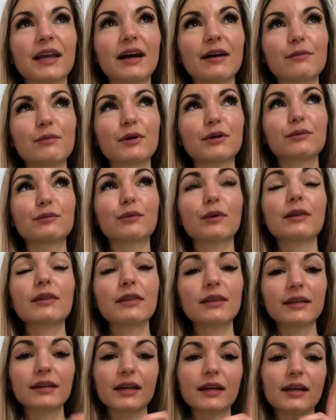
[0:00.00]
but one
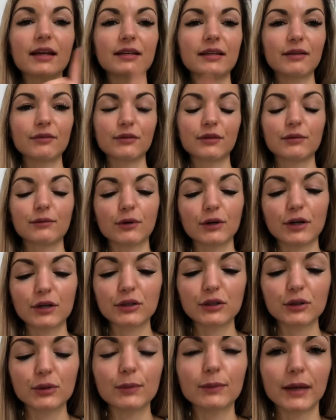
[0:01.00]
thing that I definitely wanted
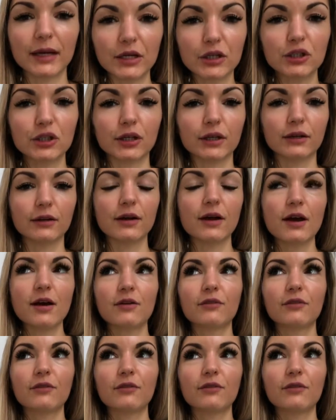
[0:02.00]
to mention